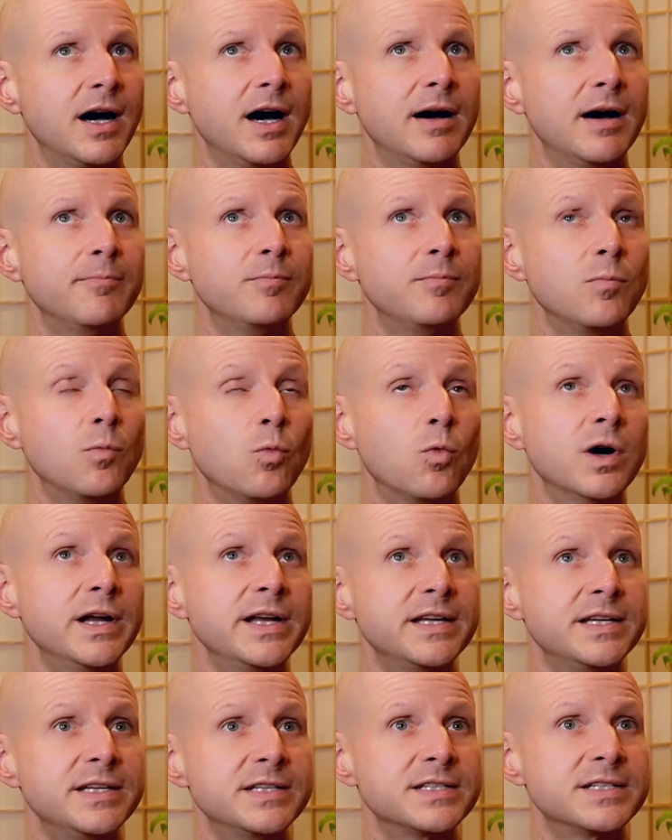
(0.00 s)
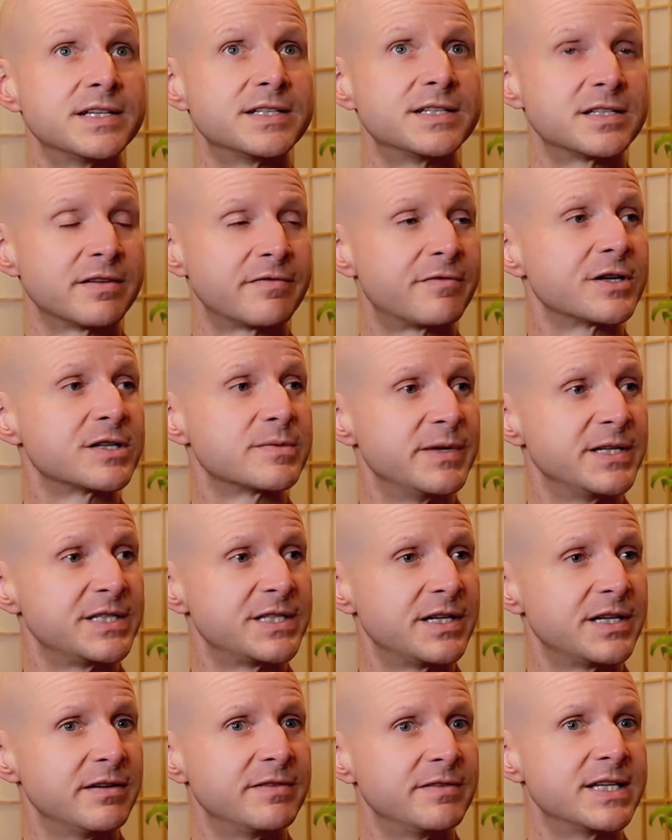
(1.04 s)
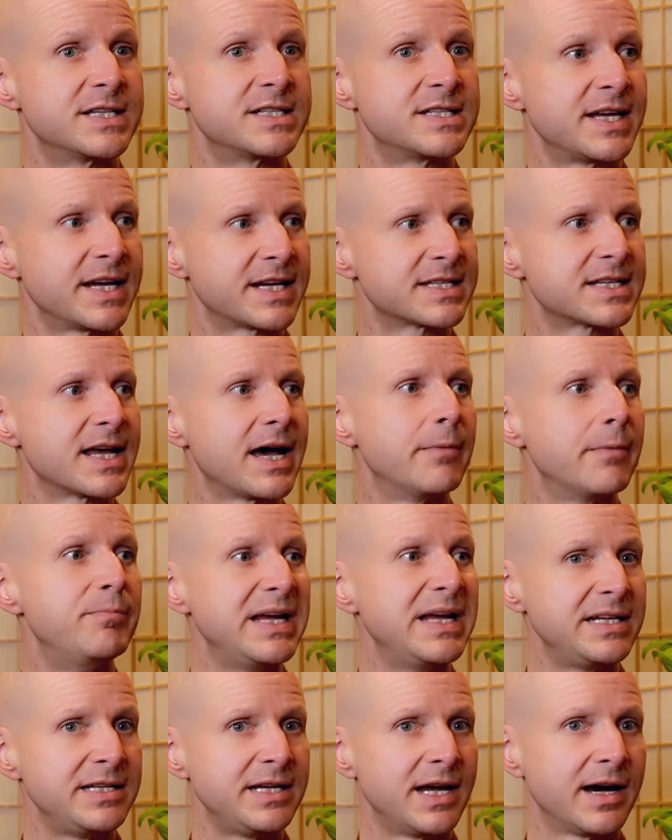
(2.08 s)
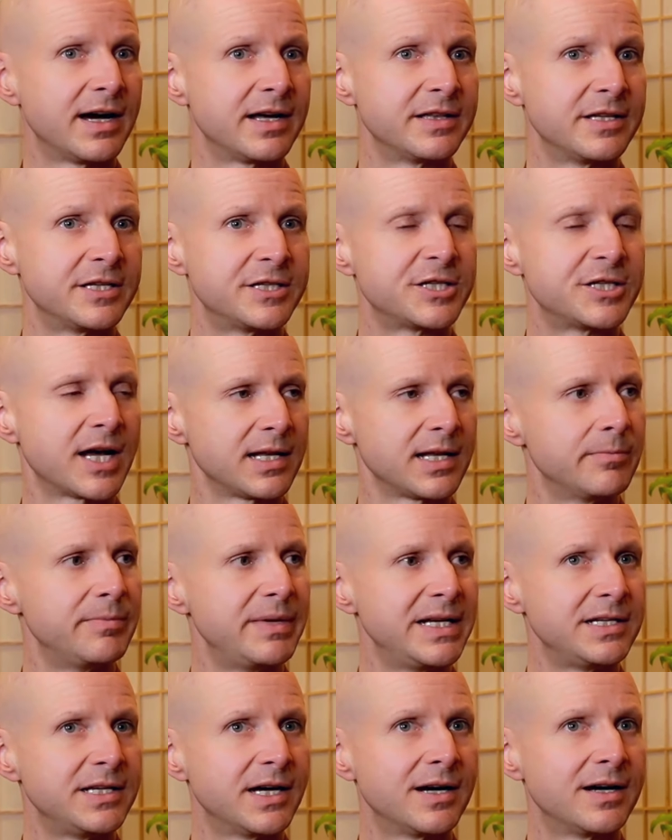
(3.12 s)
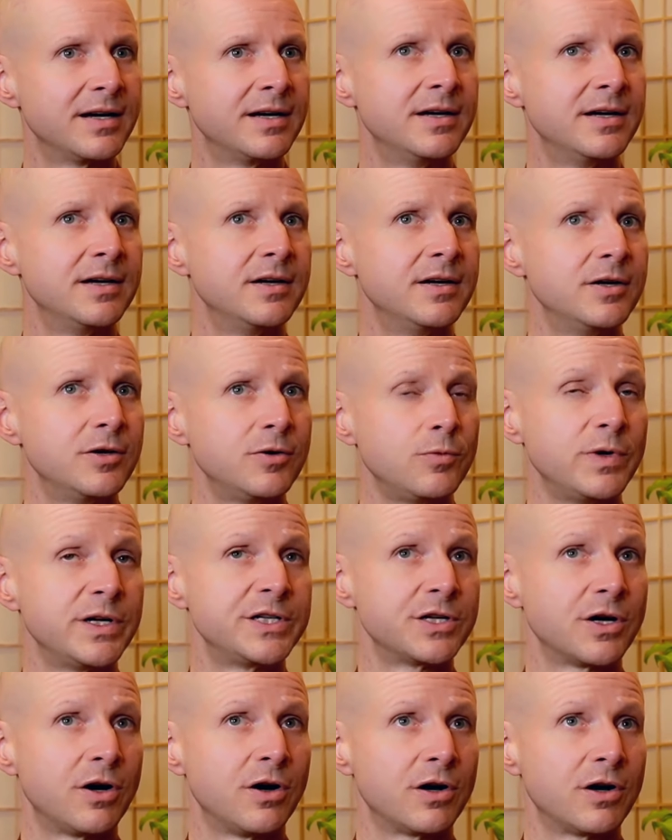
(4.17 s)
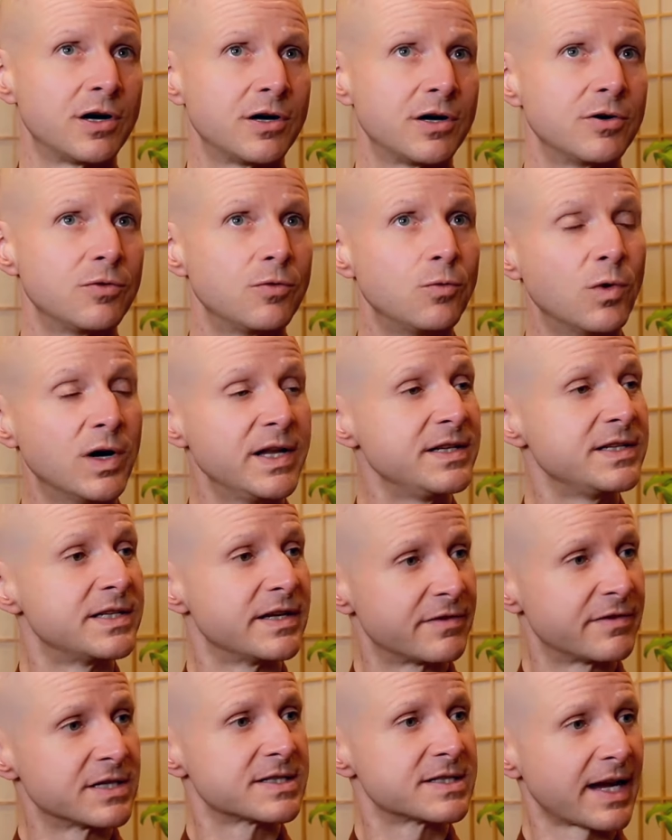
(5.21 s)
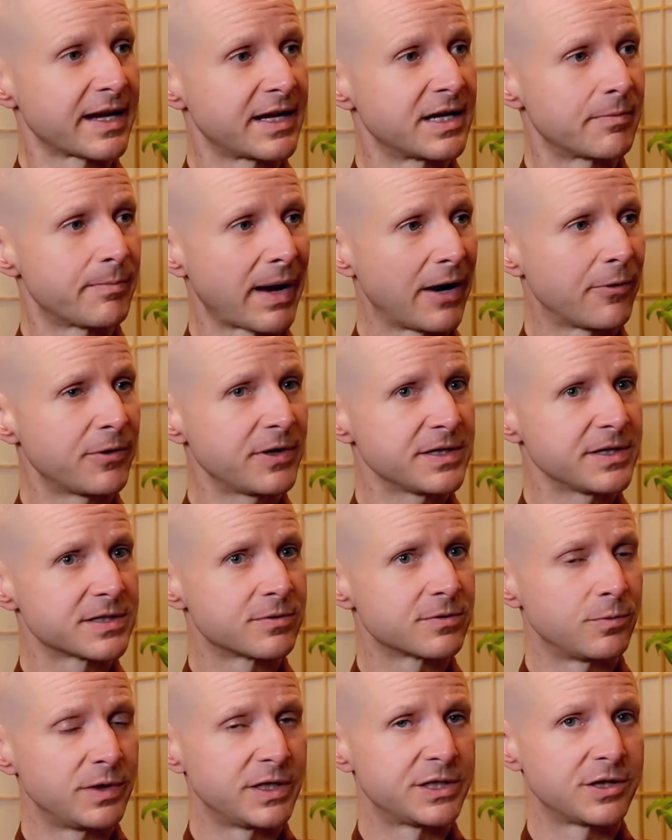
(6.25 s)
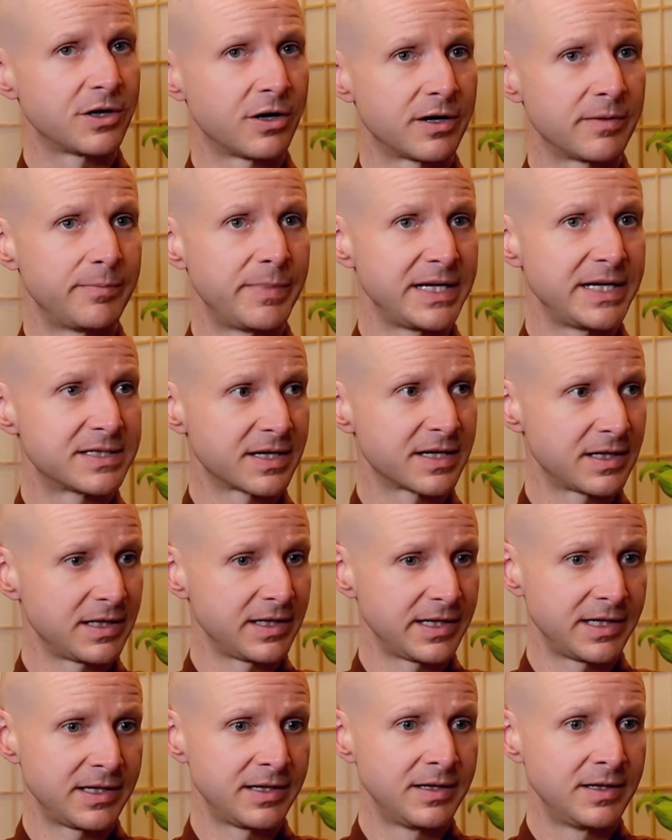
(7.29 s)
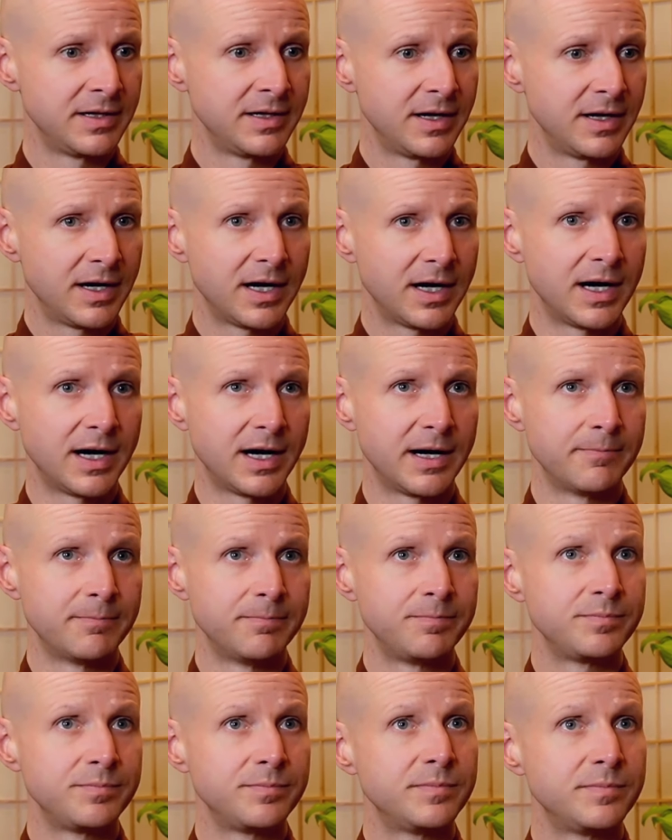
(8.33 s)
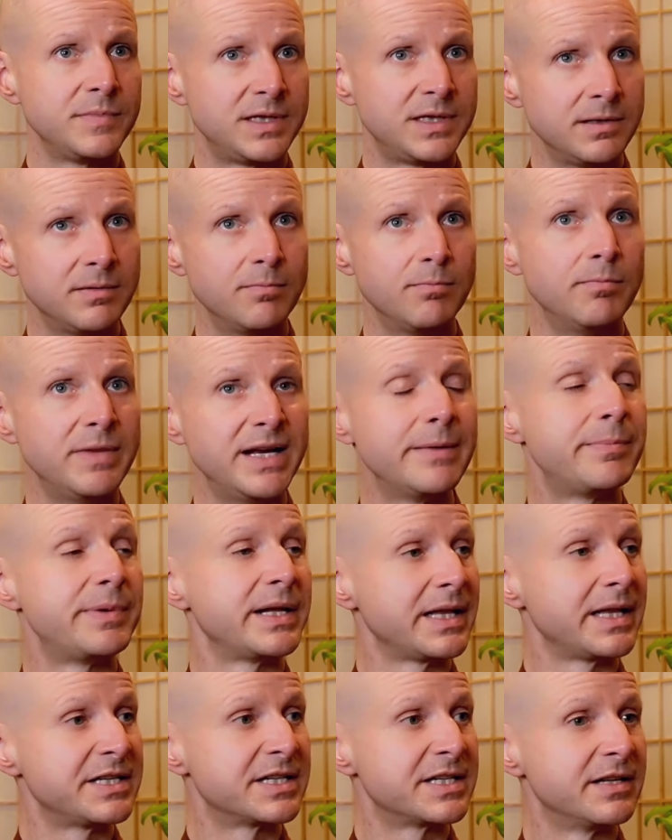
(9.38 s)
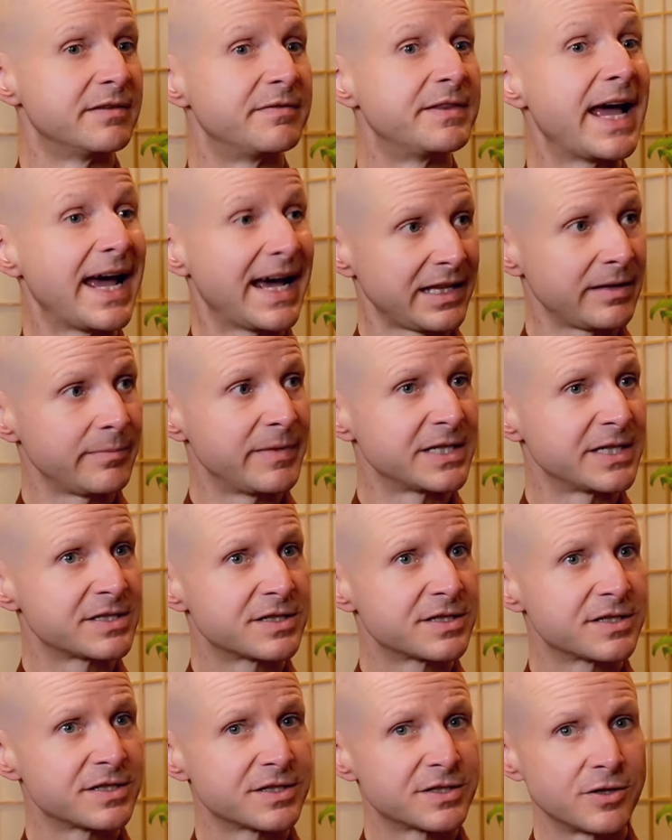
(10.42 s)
Um, one is it's the first mention of the six Abhinya, the Chalabhinya, which are, one, different psychic powers, which are basically um, manipulation of the elements. Mm-hmm.